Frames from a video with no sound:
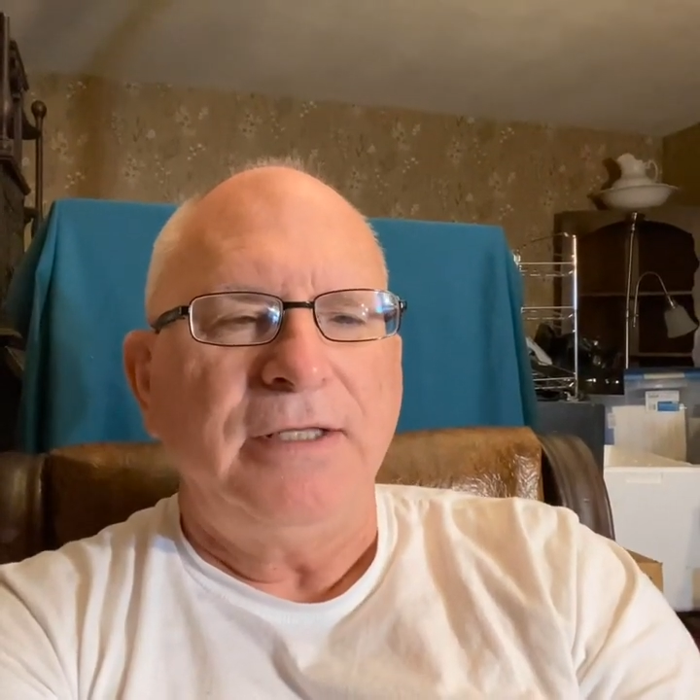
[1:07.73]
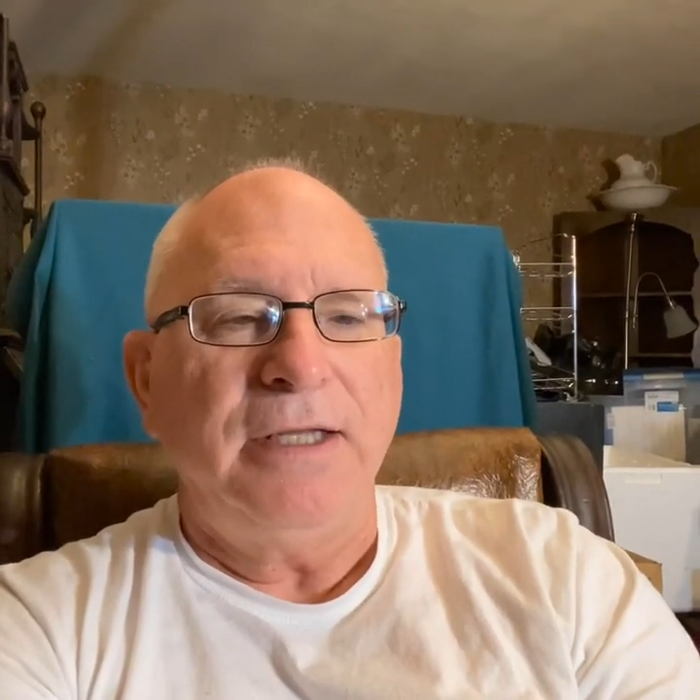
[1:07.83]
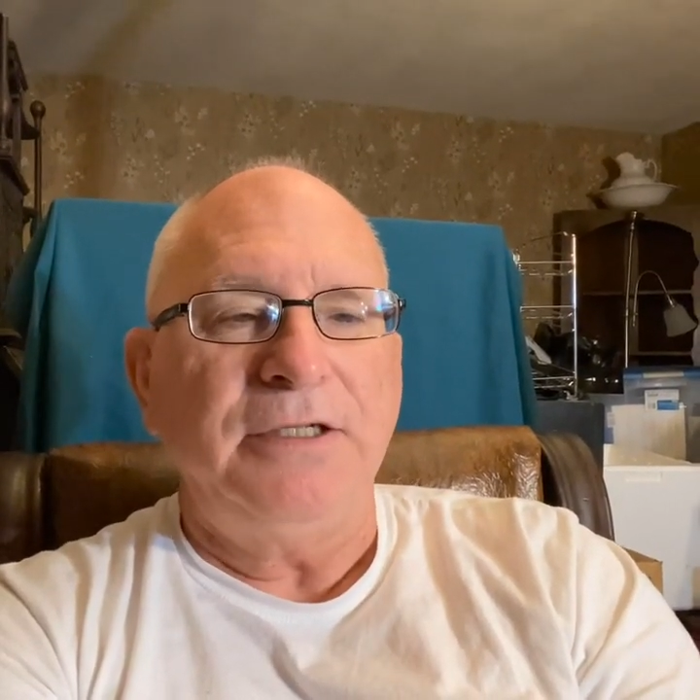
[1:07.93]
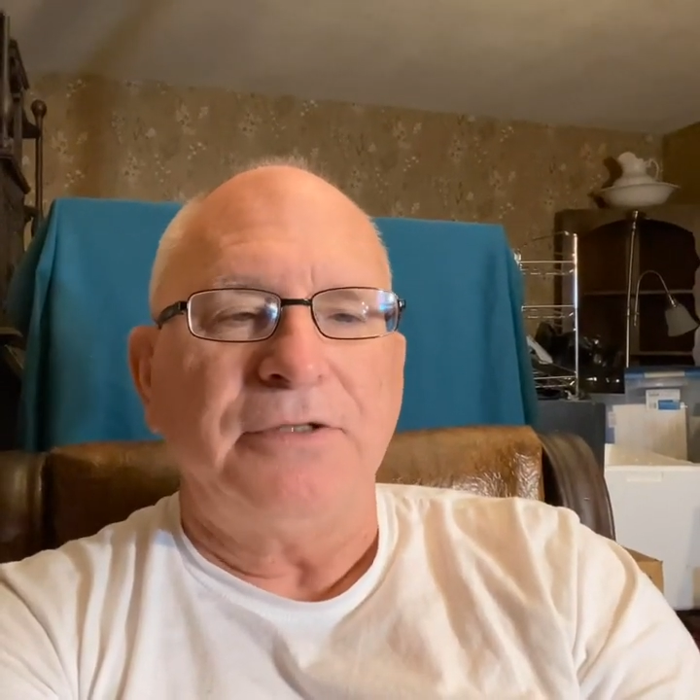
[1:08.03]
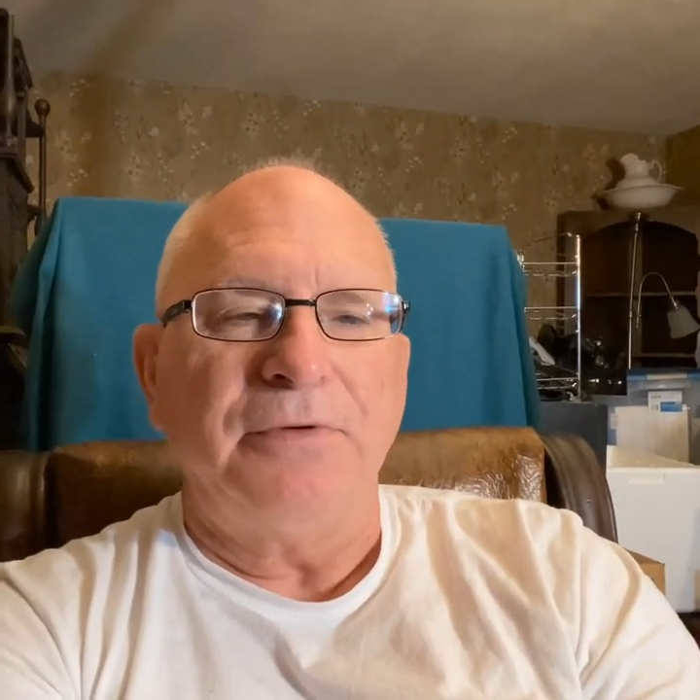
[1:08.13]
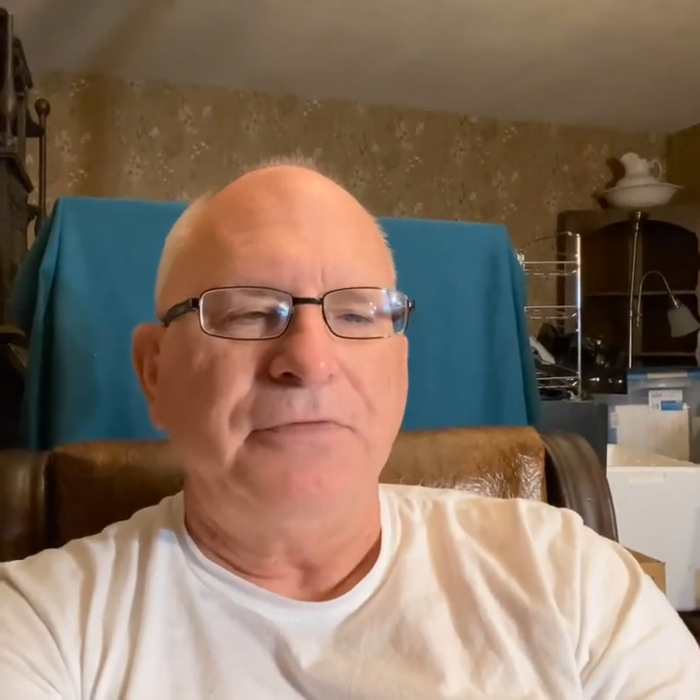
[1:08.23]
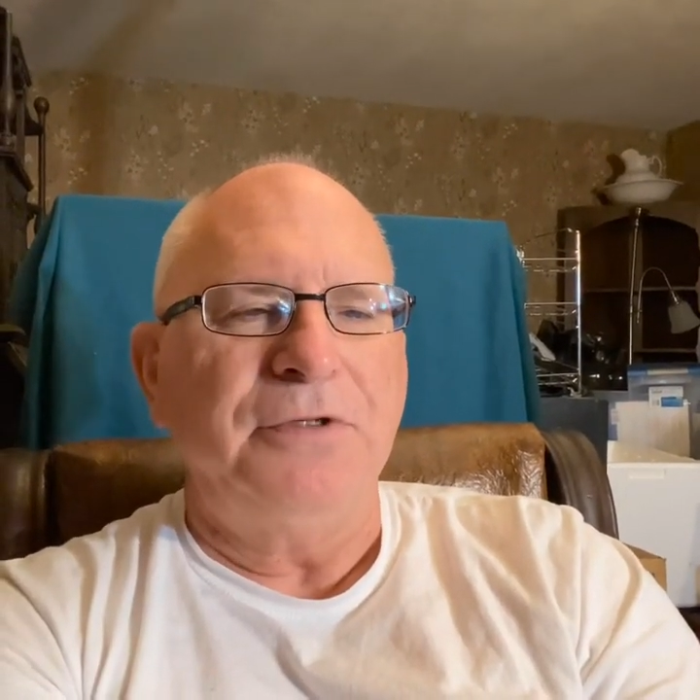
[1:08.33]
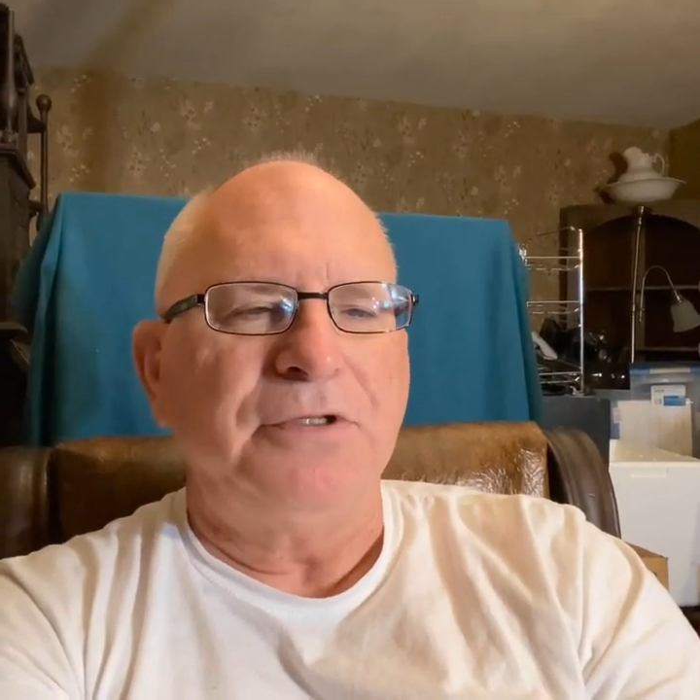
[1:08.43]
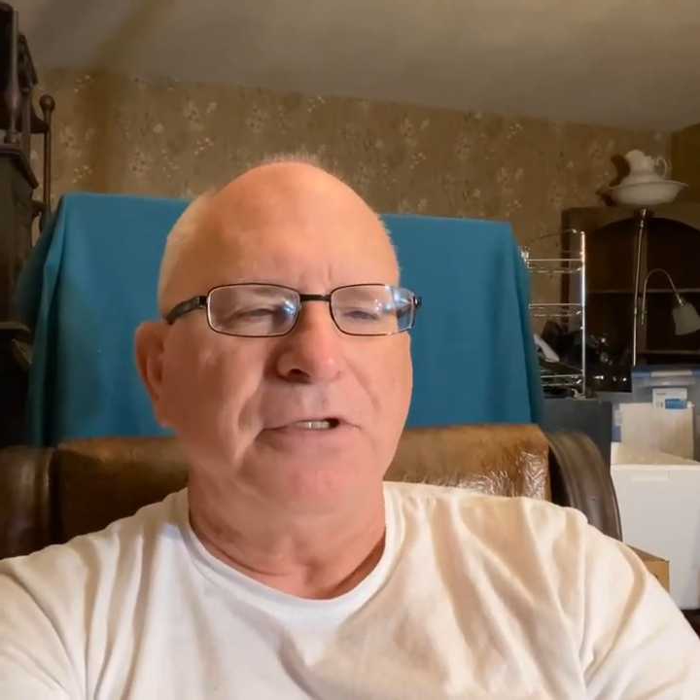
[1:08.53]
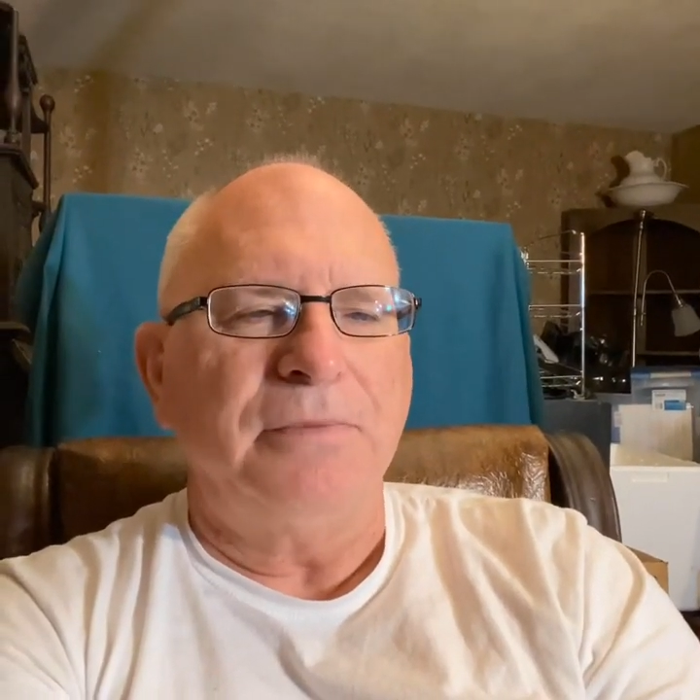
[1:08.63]
They just
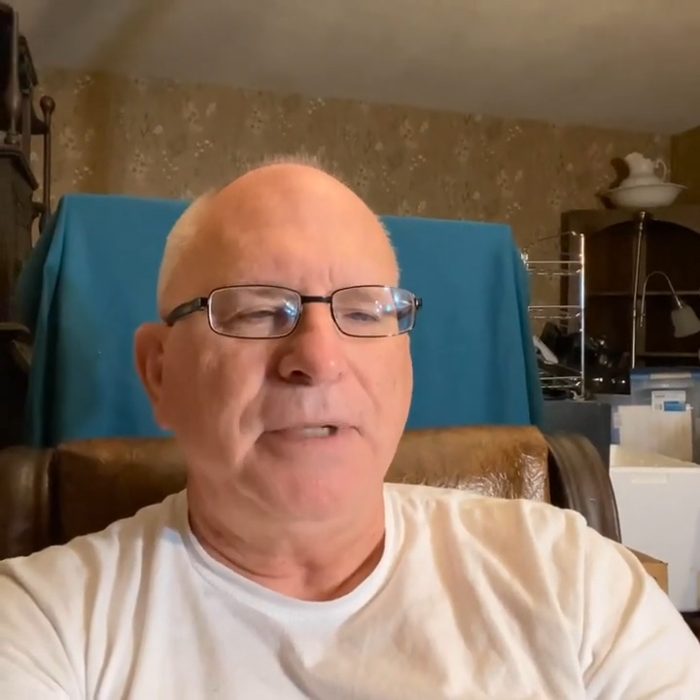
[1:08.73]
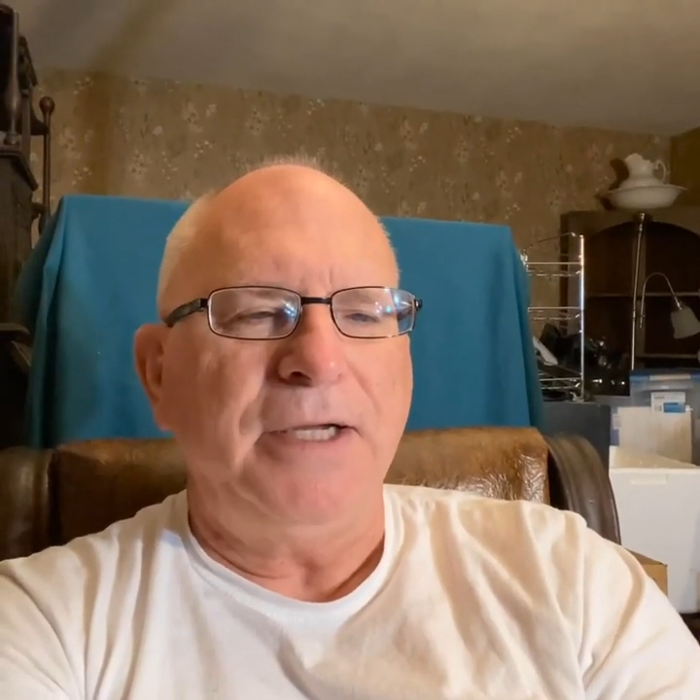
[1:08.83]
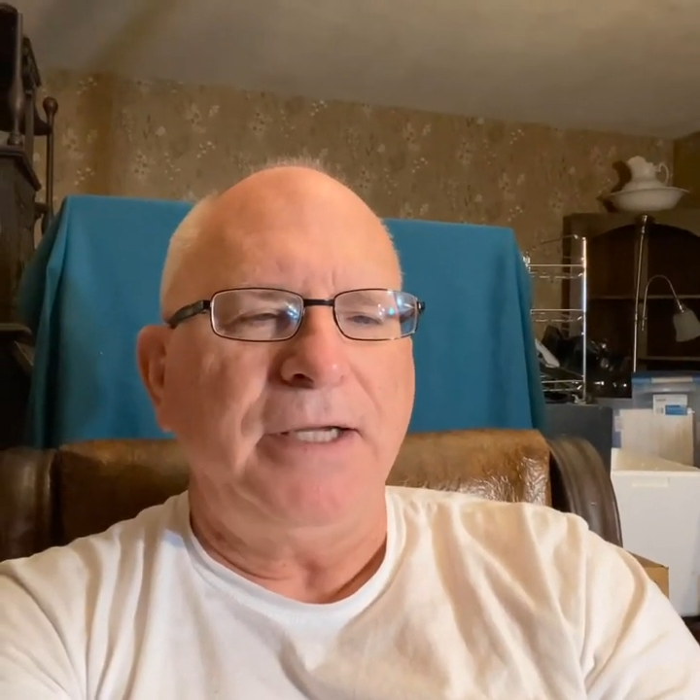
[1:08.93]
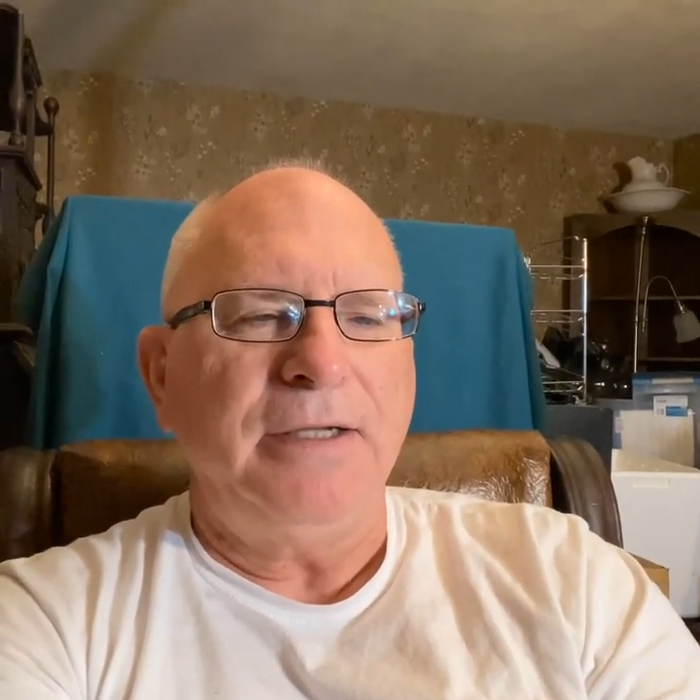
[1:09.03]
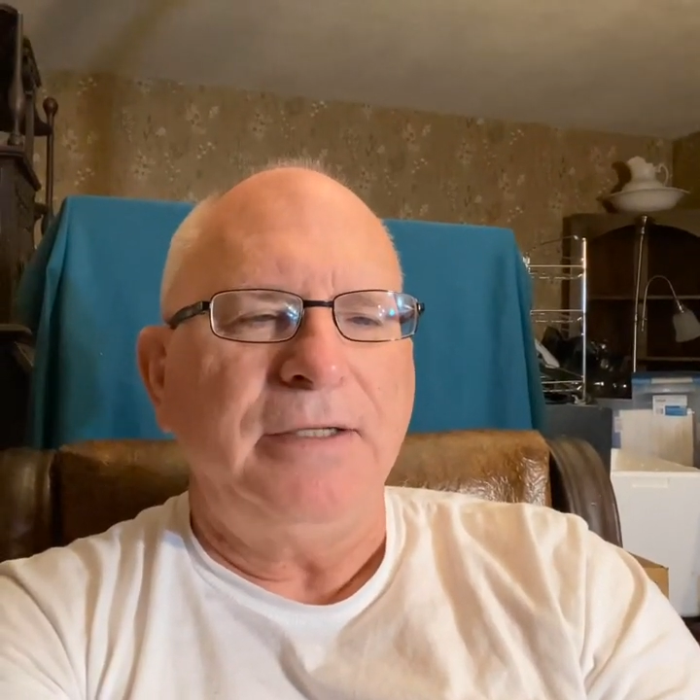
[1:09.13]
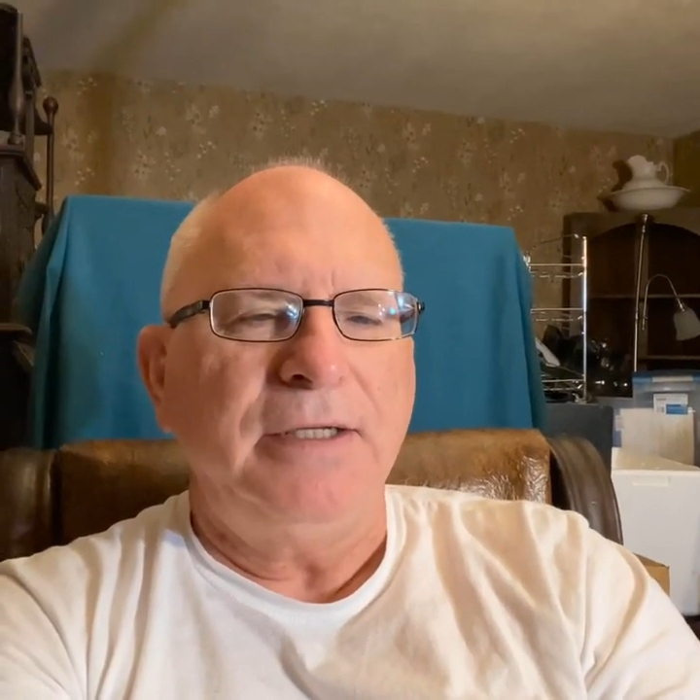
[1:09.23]
refuse to obey.